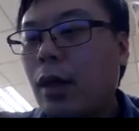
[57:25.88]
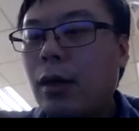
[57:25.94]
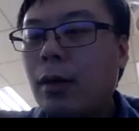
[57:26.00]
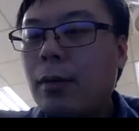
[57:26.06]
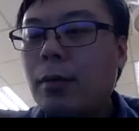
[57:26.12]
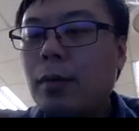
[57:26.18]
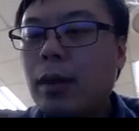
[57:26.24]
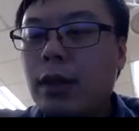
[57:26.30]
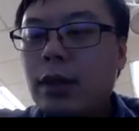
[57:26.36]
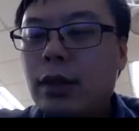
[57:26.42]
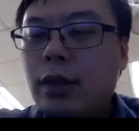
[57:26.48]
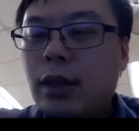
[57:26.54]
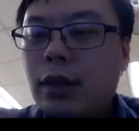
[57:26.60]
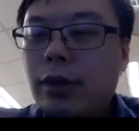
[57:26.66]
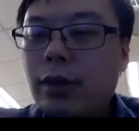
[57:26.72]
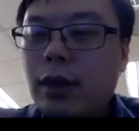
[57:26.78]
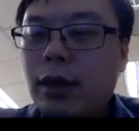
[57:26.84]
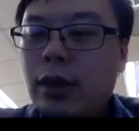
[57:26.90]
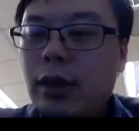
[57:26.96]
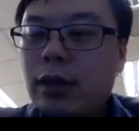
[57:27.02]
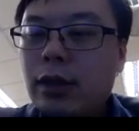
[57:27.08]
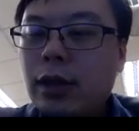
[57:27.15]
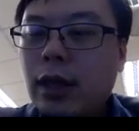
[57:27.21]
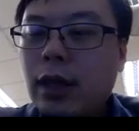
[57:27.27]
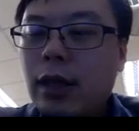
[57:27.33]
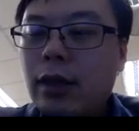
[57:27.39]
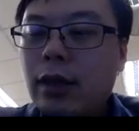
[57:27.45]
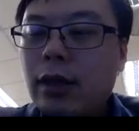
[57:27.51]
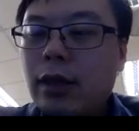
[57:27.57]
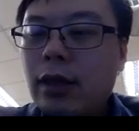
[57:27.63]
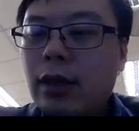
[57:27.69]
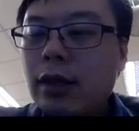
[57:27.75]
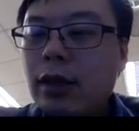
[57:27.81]
our main theory is that
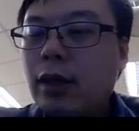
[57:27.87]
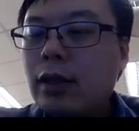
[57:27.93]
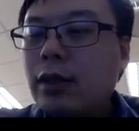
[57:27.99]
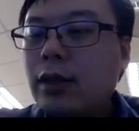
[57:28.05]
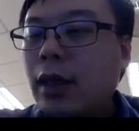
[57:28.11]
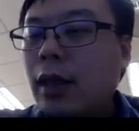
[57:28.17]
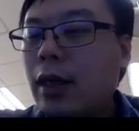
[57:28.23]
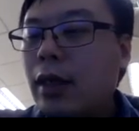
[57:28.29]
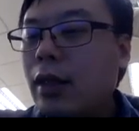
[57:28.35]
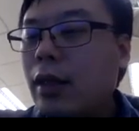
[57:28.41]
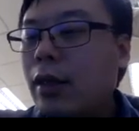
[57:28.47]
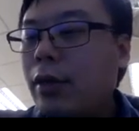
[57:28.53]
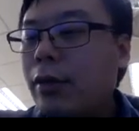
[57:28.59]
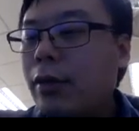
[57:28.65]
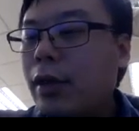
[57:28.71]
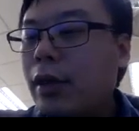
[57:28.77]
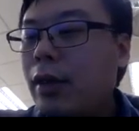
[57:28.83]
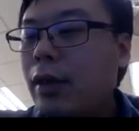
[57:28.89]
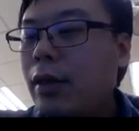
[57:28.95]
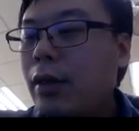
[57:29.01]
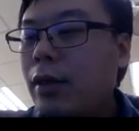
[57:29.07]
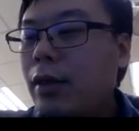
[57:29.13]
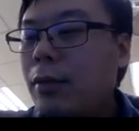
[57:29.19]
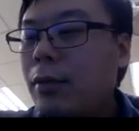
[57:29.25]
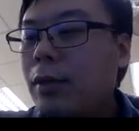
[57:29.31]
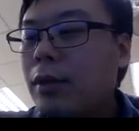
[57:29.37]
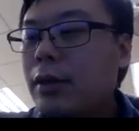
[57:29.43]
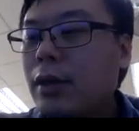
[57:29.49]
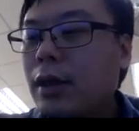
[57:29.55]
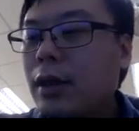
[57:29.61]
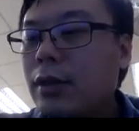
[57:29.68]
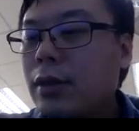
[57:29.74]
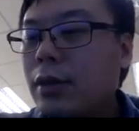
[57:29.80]
uh, this category
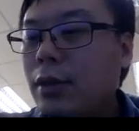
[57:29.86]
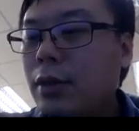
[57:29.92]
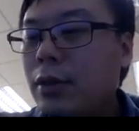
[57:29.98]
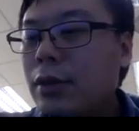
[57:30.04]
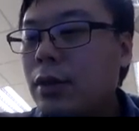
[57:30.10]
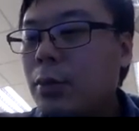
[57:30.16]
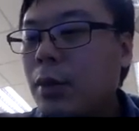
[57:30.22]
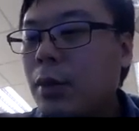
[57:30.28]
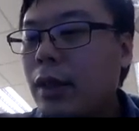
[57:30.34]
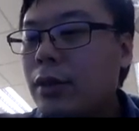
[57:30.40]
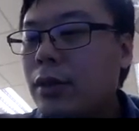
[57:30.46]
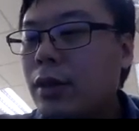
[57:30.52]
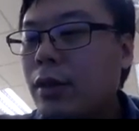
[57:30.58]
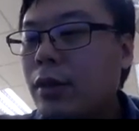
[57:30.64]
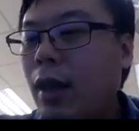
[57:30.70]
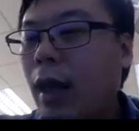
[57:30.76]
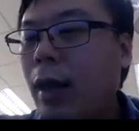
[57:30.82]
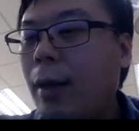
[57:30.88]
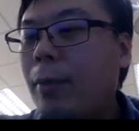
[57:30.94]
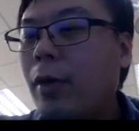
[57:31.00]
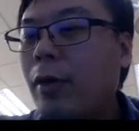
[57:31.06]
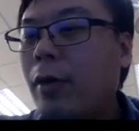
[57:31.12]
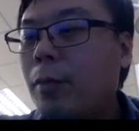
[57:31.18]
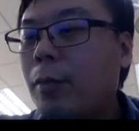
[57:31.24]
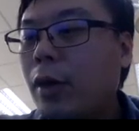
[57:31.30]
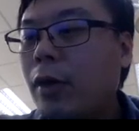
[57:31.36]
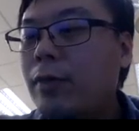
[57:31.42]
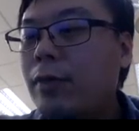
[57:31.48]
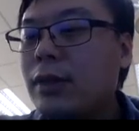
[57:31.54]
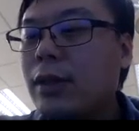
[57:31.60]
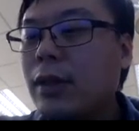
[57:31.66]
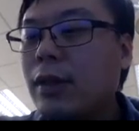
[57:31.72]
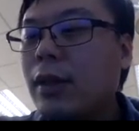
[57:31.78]
with these two spatial type of
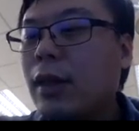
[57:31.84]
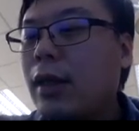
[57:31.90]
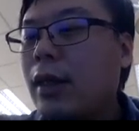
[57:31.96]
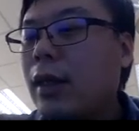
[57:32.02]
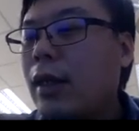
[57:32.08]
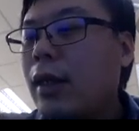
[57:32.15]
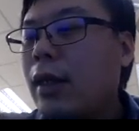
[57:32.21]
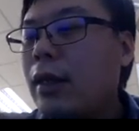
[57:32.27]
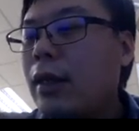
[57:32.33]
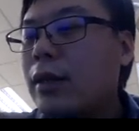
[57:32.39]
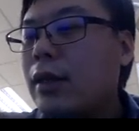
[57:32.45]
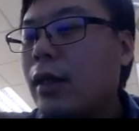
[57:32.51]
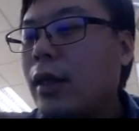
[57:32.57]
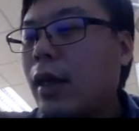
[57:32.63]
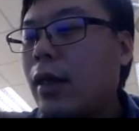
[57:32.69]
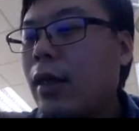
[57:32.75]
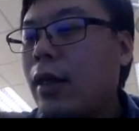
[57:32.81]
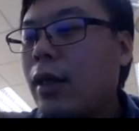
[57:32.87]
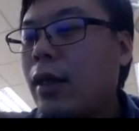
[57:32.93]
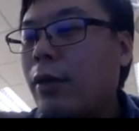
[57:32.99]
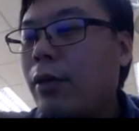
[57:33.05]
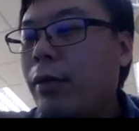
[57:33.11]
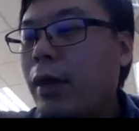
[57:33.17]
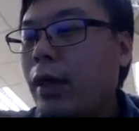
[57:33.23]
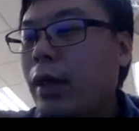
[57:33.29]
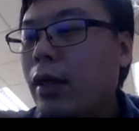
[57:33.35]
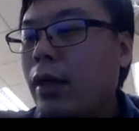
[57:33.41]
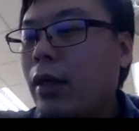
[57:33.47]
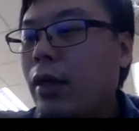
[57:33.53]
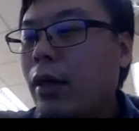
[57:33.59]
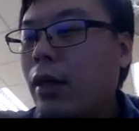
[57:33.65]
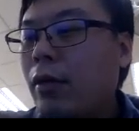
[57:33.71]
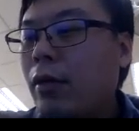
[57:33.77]
morphism is a category
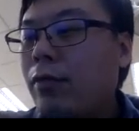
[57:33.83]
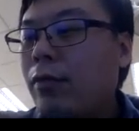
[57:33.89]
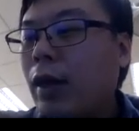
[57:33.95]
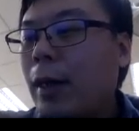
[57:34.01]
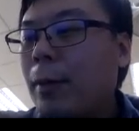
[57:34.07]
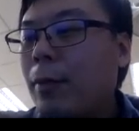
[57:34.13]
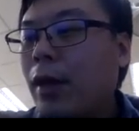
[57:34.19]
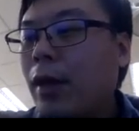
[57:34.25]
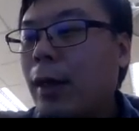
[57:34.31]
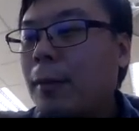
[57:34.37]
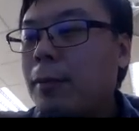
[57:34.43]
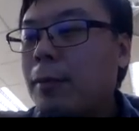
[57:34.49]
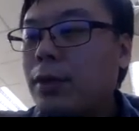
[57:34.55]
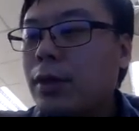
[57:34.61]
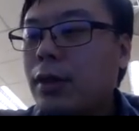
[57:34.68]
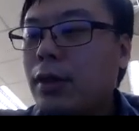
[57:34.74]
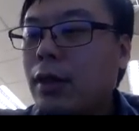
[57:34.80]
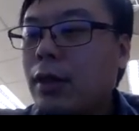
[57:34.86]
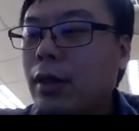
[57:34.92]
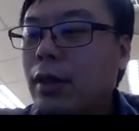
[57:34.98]
of fiber object.